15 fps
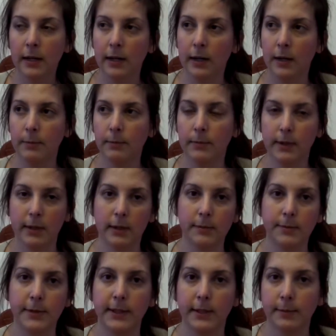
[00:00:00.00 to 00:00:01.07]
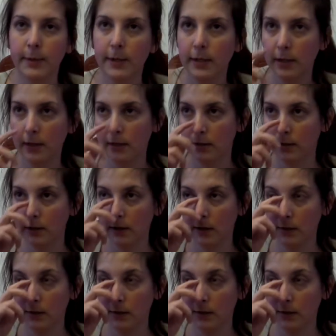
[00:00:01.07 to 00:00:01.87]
like a music book, and